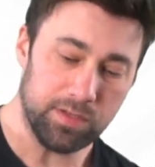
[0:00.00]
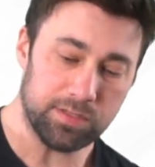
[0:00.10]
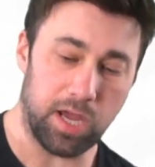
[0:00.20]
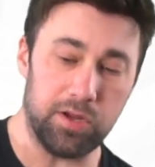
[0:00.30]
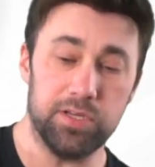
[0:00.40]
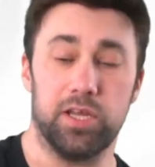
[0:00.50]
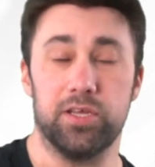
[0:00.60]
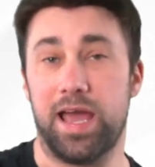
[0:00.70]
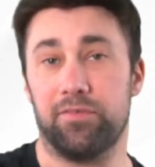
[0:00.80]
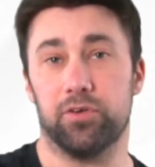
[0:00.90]
So, you know,
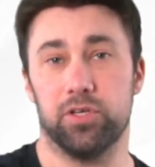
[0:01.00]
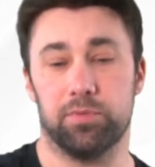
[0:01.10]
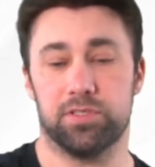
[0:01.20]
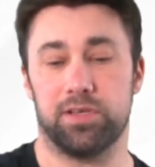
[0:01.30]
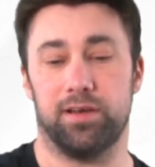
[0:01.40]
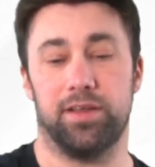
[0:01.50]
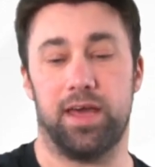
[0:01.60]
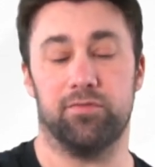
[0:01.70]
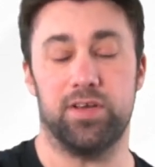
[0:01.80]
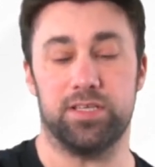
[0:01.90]
you have got the option something like
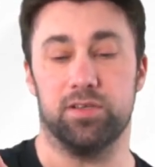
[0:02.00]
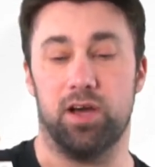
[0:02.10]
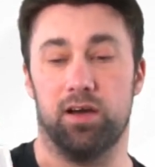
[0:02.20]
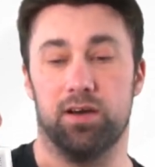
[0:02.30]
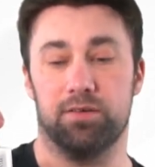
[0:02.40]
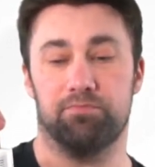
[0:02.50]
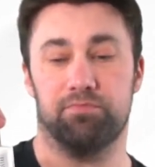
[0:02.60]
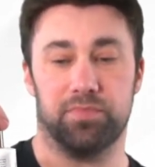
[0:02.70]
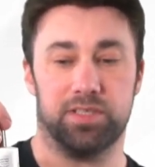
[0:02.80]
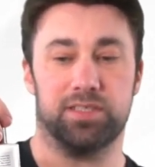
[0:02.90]
that. The reason like I
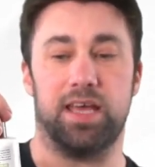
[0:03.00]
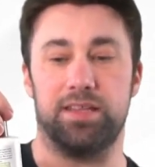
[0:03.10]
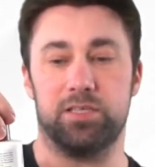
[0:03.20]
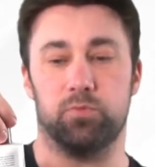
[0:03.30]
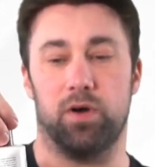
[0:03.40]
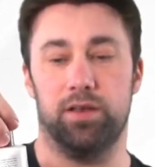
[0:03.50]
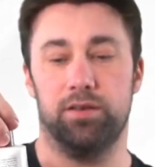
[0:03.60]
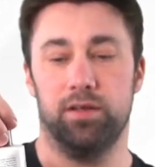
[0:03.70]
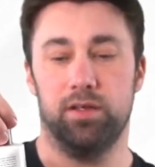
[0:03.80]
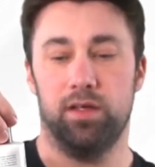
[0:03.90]
say this
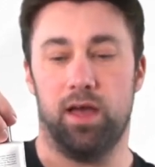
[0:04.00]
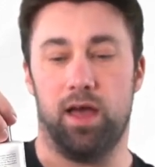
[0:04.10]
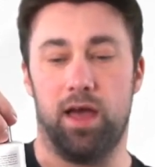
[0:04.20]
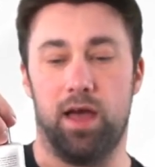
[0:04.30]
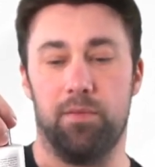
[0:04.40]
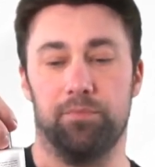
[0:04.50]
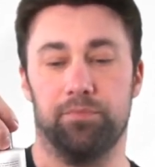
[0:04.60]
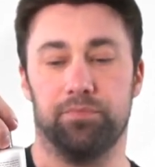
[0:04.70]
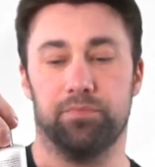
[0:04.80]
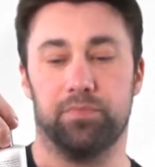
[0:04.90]
one,
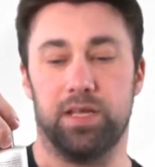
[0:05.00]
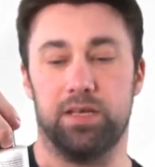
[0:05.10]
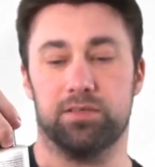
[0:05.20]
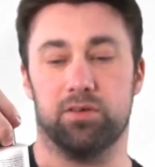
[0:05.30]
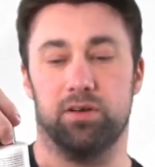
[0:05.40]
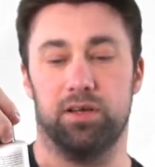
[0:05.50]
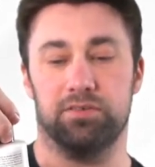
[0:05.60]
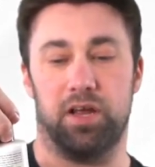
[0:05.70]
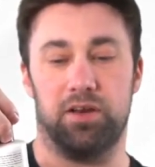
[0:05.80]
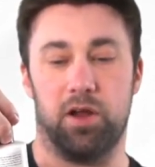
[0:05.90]
it's got like,
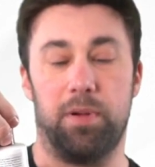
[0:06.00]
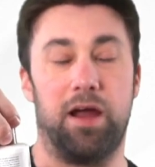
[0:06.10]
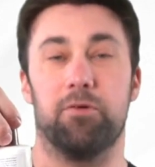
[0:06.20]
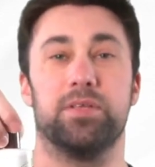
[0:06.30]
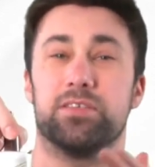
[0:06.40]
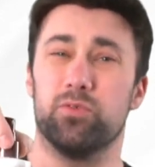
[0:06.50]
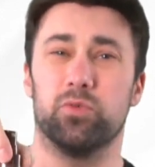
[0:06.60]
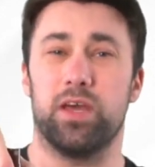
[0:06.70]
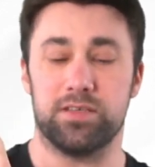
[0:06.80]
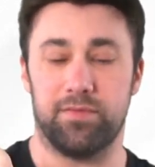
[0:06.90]
you know, no parabens and all
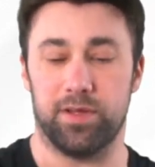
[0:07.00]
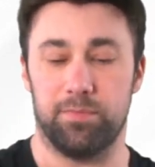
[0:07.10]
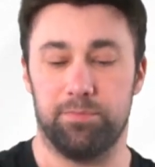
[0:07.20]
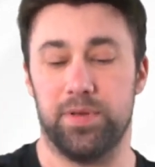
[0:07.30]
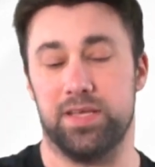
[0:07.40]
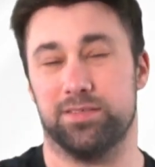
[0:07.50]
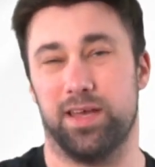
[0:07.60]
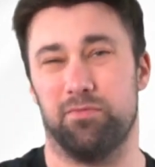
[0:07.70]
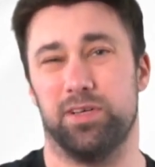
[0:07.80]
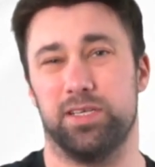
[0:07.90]
those other bits
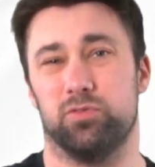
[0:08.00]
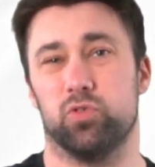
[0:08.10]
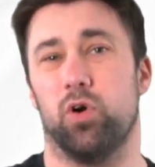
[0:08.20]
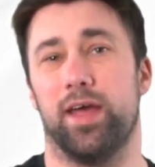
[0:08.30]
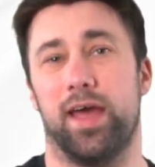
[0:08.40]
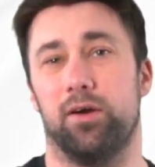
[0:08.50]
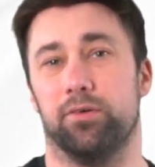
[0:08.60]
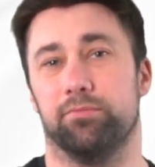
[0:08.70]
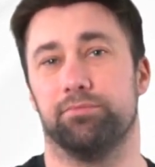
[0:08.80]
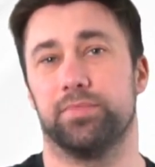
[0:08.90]
that really dry
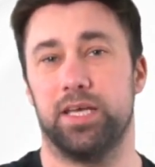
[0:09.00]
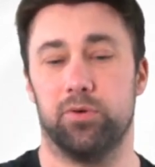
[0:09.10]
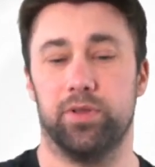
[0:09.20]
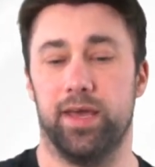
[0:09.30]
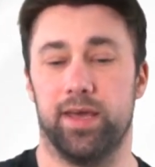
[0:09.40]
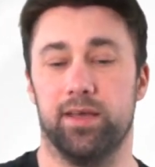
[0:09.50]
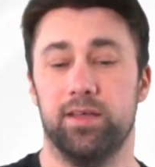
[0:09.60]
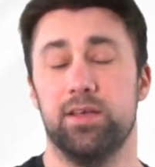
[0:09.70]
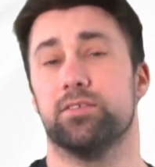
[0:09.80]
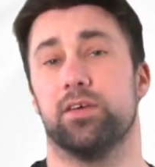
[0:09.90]
out and kill the hair.
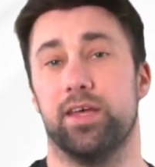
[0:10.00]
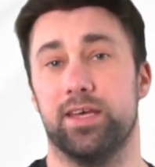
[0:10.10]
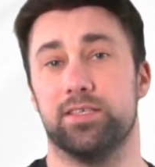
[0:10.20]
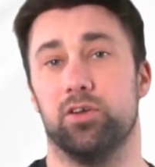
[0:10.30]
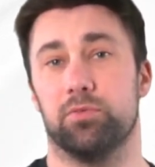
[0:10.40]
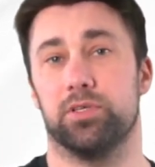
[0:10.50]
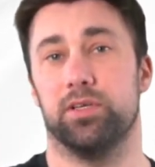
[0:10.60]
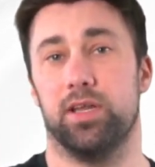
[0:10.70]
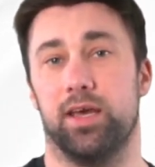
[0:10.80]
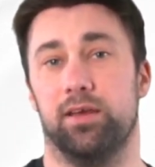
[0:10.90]
So there is an
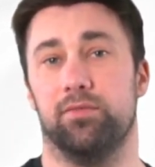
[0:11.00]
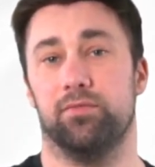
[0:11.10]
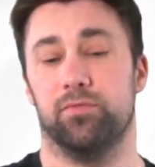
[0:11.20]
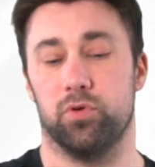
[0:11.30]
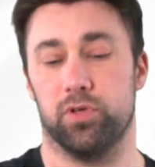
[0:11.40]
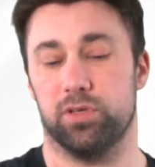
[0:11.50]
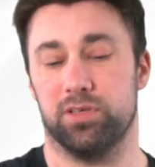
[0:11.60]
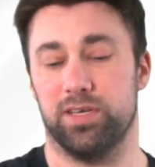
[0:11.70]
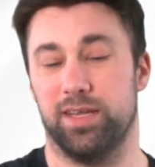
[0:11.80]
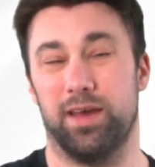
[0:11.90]
option there for you. You
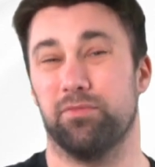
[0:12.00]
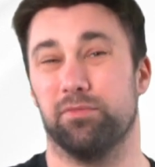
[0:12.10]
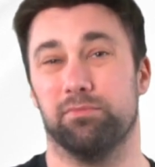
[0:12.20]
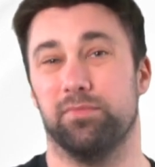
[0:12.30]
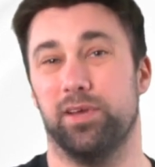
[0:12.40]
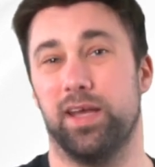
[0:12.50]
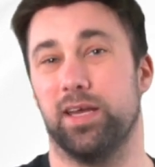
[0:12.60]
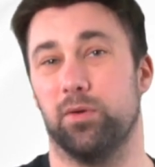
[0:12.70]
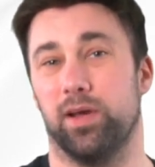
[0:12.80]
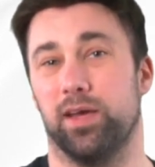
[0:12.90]
can get that from
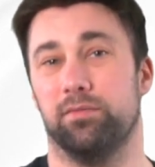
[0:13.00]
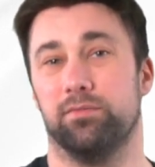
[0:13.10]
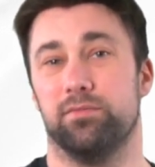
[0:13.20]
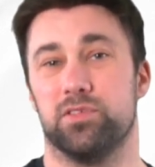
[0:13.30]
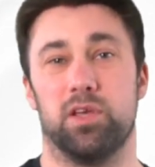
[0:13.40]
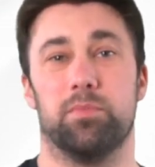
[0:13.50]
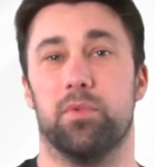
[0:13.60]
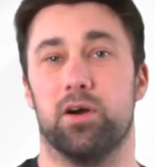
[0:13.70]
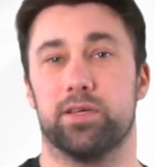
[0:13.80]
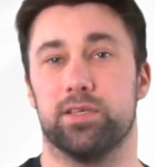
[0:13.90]
anywhere,
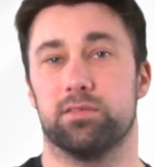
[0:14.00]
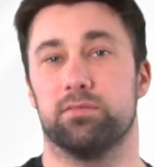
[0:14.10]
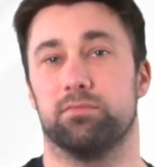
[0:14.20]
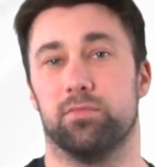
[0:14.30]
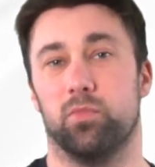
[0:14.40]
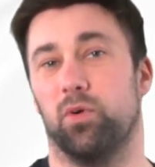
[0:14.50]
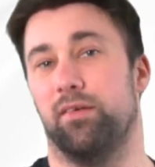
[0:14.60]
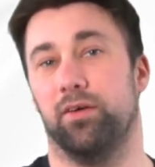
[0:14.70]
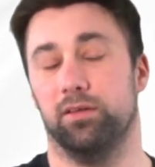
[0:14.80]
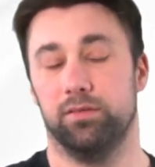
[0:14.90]
supermarkets,
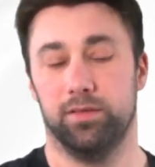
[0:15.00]
wherever.